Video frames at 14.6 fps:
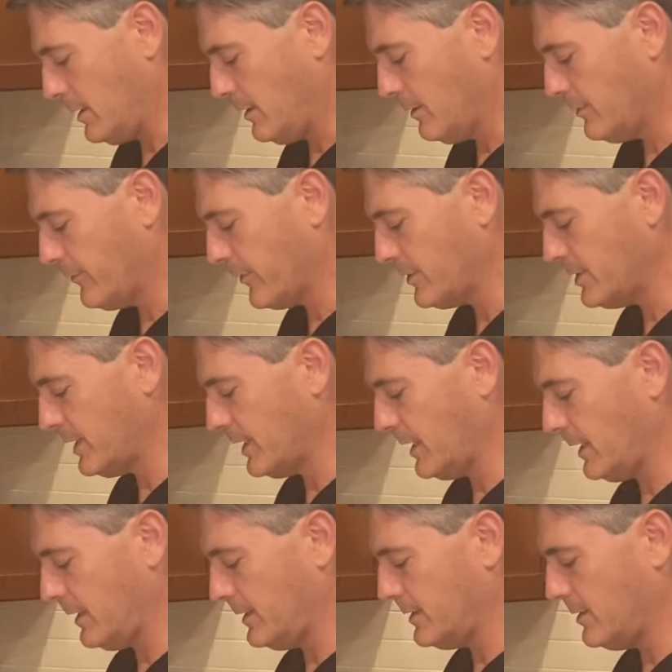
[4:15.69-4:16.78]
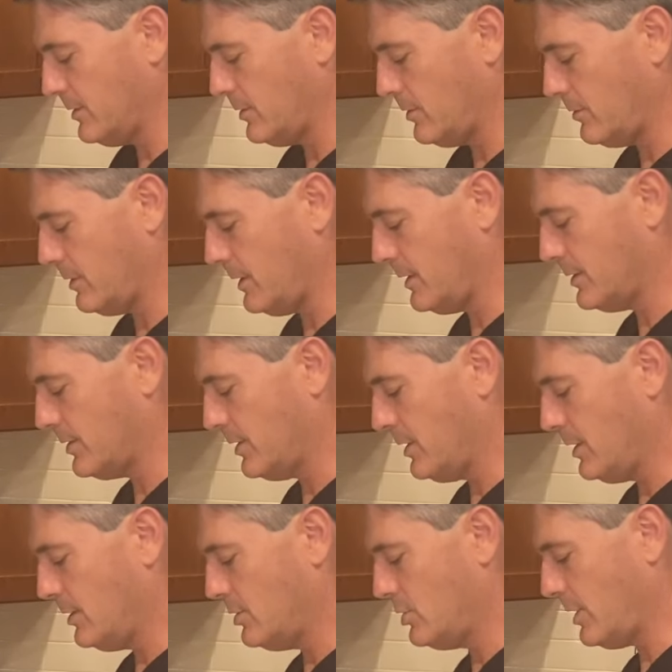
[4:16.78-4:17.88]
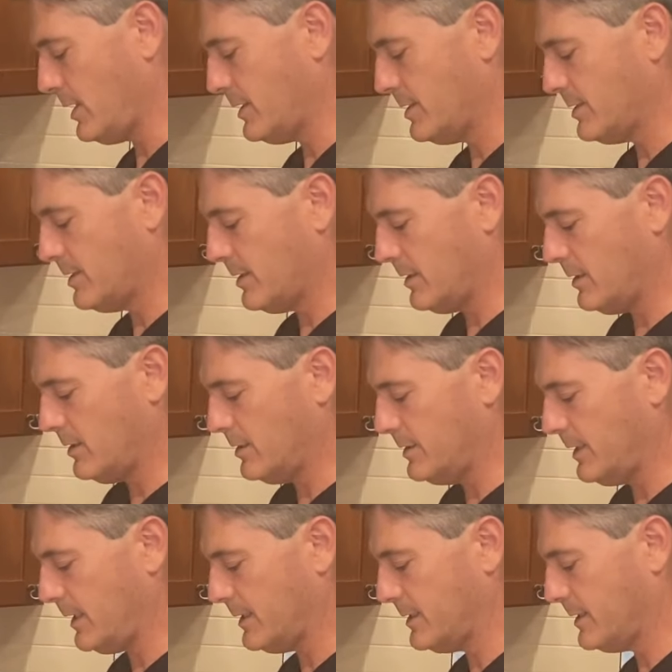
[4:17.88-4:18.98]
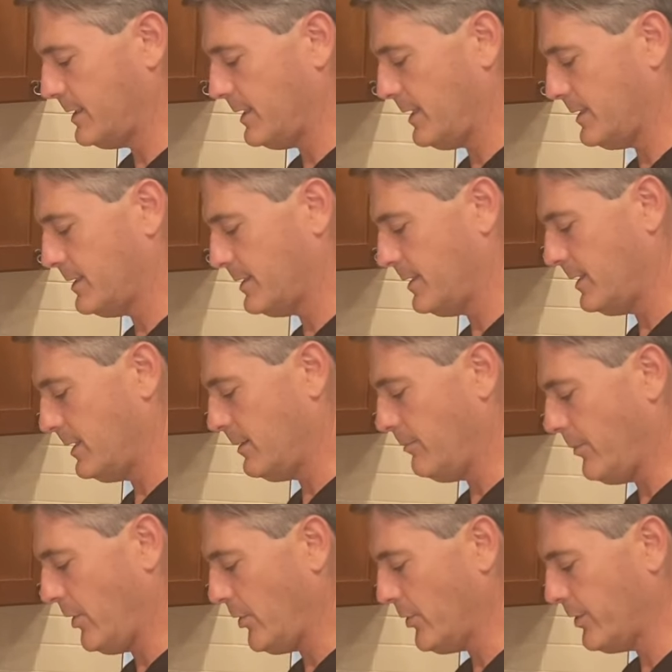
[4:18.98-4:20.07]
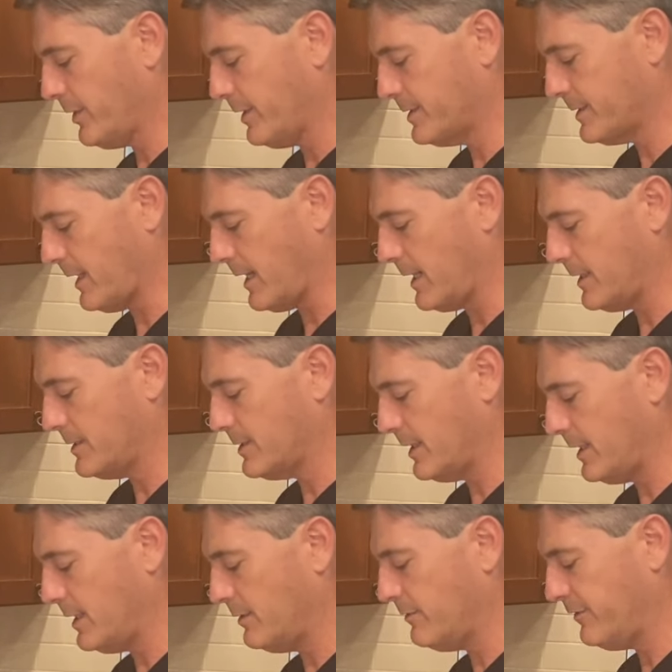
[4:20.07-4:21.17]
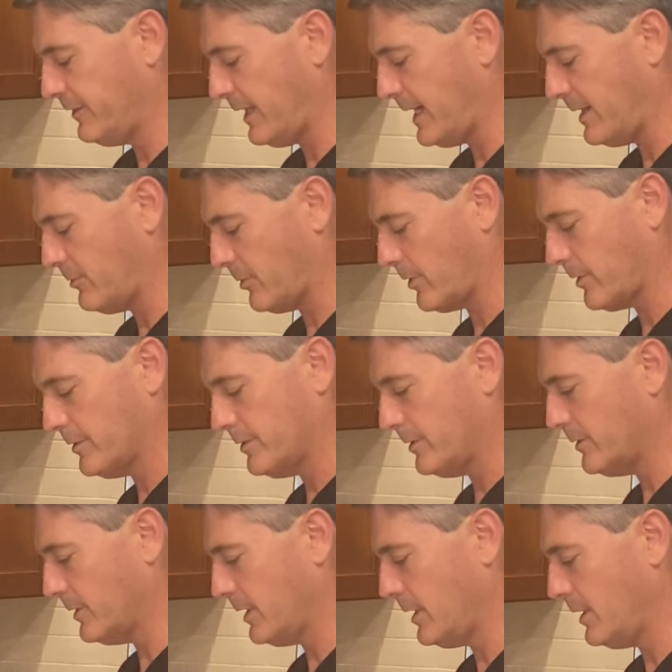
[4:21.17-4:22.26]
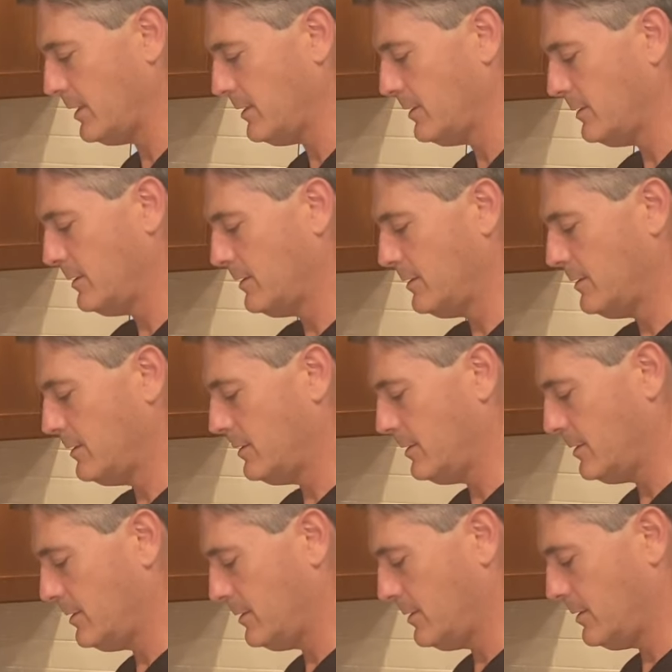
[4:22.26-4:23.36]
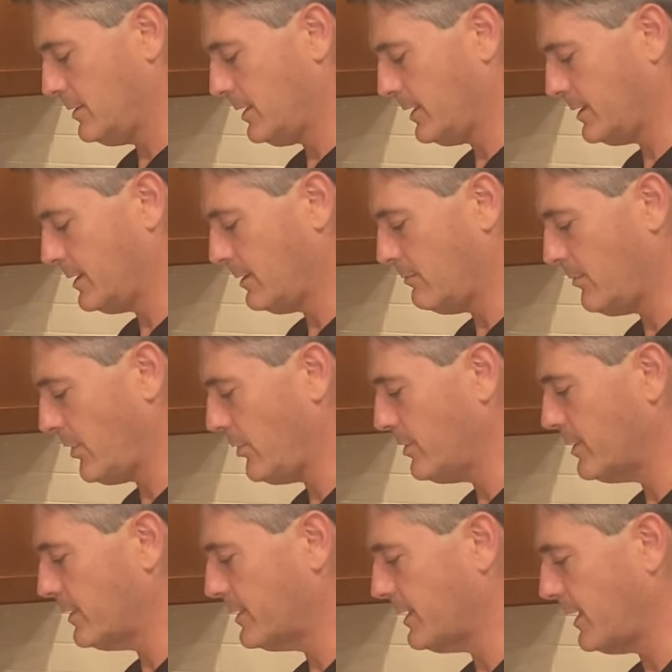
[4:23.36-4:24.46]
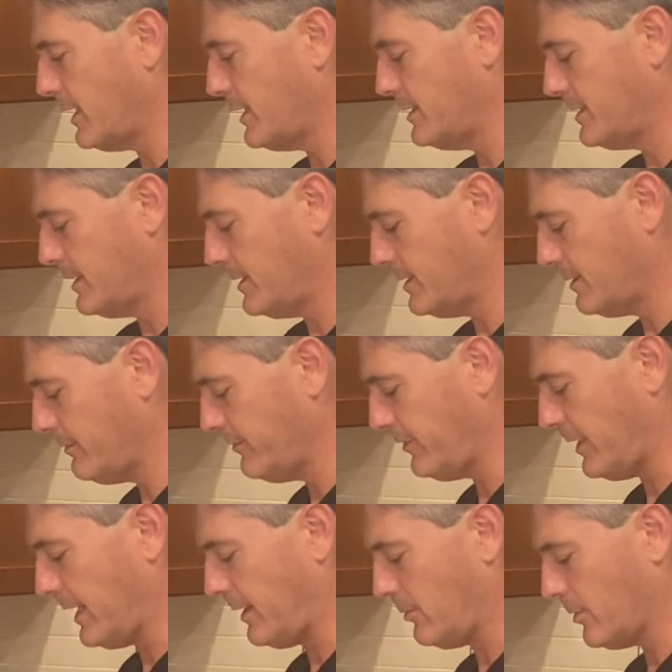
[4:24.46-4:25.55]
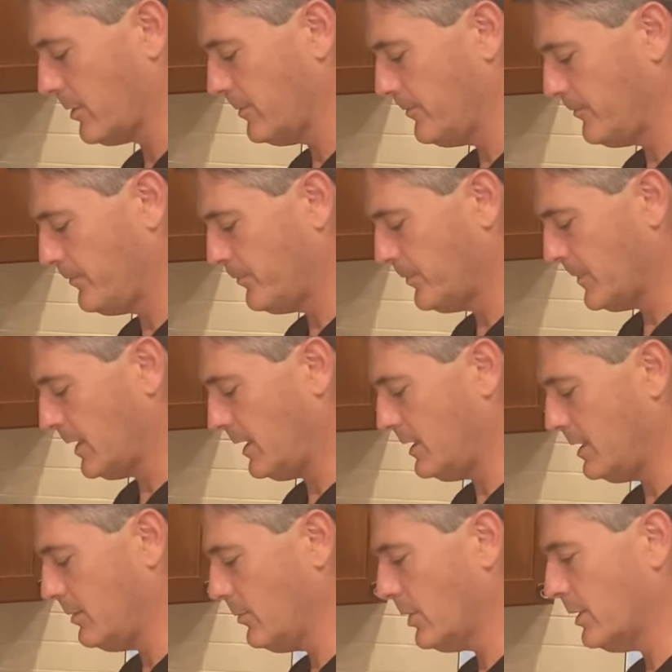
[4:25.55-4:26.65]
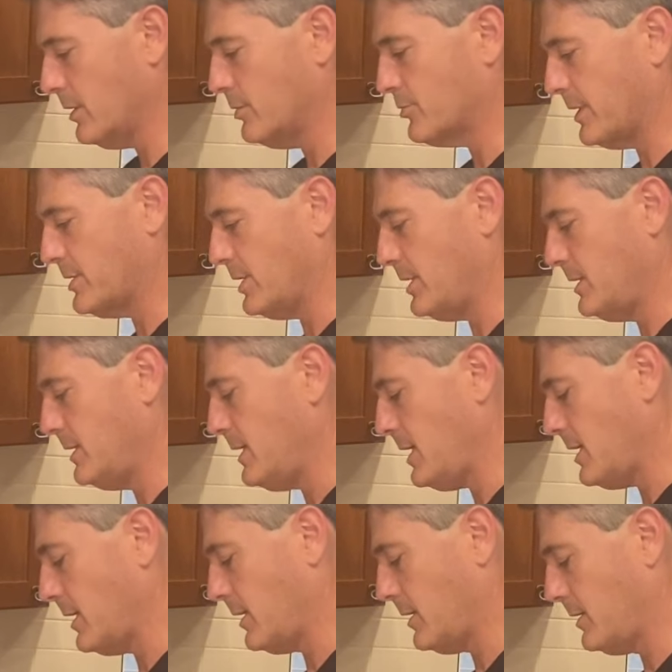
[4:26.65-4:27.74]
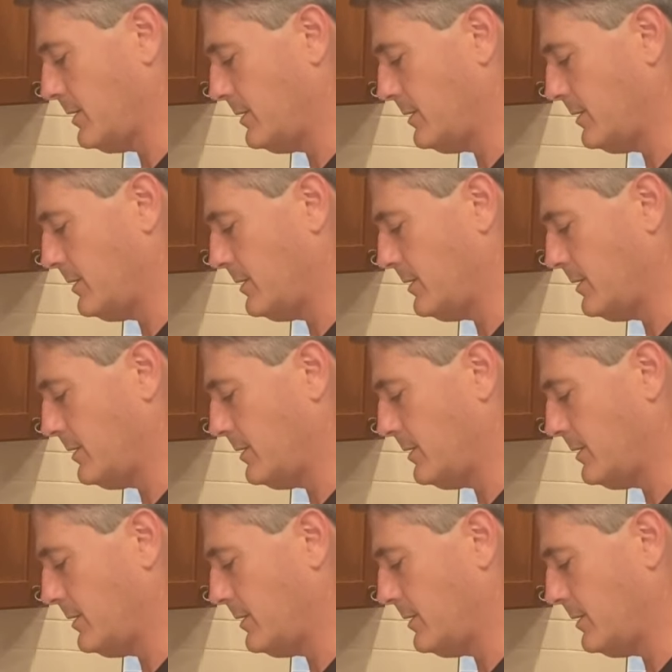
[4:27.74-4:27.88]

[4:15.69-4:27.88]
first thing I like to do is just dust this both sides in flour, okay? Dust them both sides in some flour, and then we're gonna dredge it in the egg.